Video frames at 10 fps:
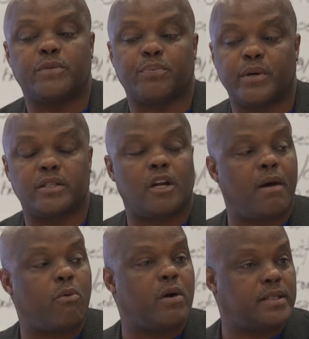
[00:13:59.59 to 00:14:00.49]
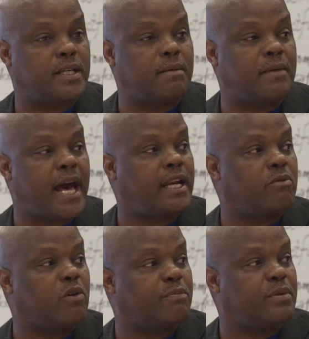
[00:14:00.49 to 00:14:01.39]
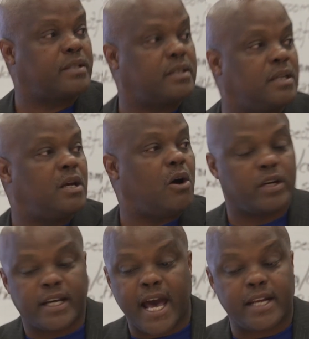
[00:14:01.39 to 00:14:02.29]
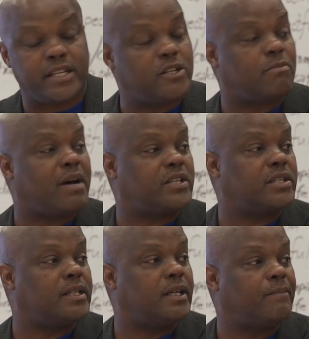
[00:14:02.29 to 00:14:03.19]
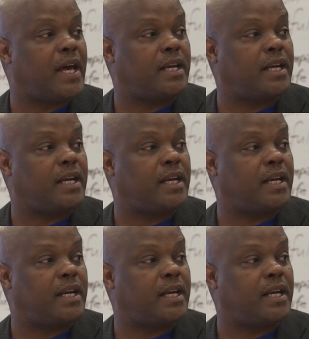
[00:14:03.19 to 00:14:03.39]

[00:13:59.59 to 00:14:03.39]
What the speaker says: prison on my worst enemy. I didn't wish prison on the guy that killed my son. I